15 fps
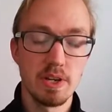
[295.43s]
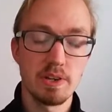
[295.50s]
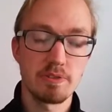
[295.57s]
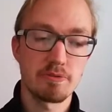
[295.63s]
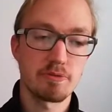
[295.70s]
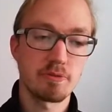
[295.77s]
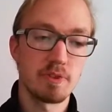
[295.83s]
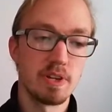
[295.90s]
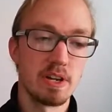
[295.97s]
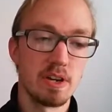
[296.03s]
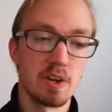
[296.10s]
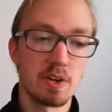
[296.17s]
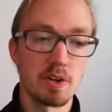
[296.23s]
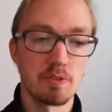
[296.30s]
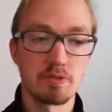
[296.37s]
You have a
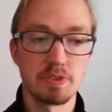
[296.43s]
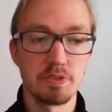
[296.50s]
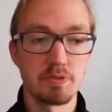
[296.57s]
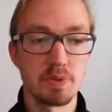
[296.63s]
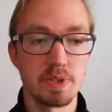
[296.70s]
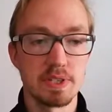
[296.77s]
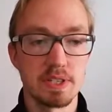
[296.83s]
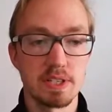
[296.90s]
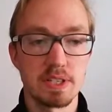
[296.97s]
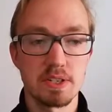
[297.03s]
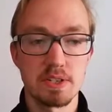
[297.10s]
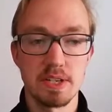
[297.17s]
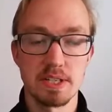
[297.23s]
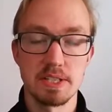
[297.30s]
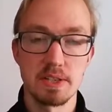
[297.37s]
lot of different
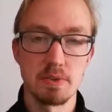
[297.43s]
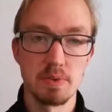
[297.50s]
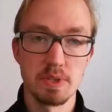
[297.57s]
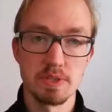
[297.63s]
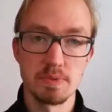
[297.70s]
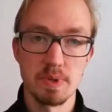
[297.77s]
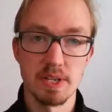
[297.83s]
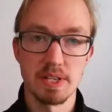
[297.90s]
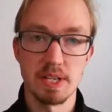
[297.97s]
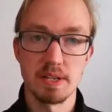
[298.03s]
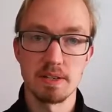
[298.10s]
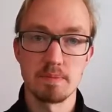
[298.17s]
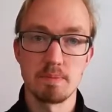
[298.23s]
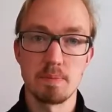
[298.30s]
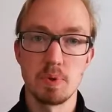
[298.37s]
categories where you
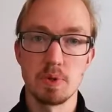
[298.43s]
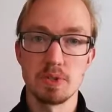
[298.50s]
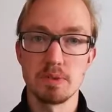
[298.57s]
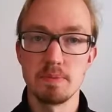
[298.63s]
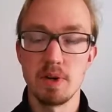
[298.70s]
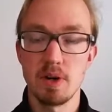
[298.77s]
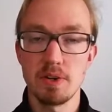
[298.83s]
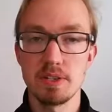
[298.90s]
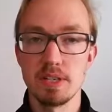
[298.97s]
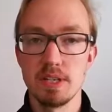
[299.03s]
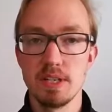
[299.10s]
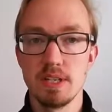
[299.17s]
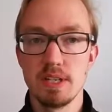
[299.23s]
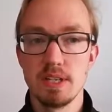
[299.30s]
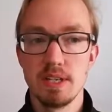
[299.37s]
can put them on.
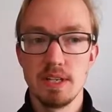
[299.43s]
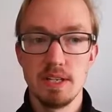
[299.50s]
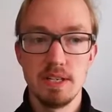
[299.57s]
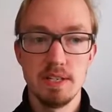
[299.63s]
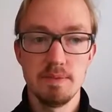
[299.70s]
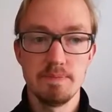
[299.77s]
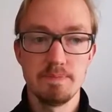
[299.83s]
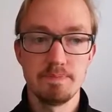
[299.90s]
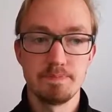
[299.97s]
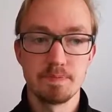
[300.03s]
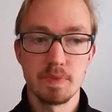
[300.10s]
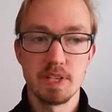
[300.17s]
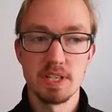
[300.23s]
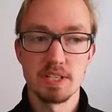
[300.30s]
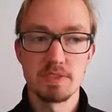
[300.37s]

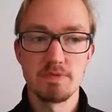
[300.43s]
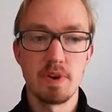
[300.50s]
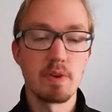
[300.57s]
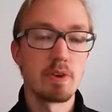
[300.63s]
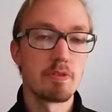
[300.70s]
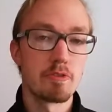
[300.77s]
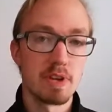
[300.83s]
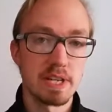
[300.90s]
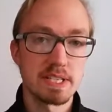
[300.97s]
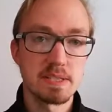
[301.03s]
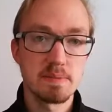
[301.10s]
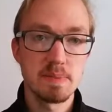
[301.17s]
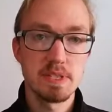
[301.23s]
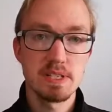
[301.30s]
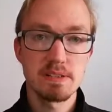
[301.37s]
It's very
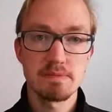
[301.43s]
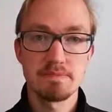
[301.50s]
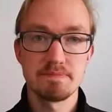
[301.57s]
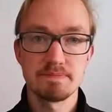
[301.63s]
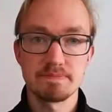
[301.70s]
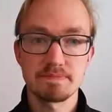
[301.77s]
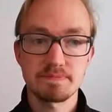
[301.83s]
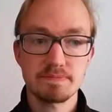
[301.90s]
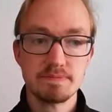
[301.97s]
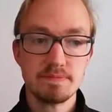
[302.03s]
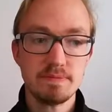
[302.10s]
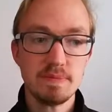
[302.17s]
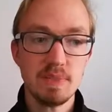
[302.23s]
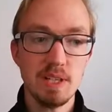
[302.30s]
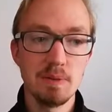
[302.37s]
flexible.
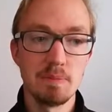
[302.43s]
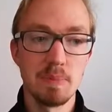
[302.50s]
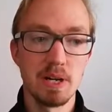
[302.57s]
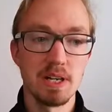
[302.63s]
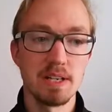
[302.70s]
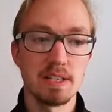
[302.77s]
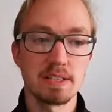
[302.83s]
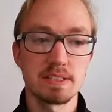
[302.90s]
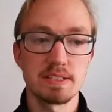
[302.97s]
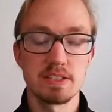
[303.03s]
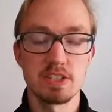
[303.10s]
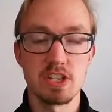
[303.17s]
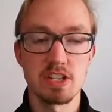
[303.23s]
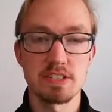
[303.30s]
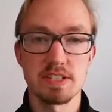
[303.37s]

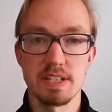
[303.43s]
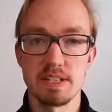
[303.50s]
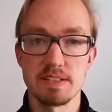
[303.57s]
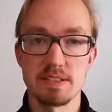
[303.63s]
but just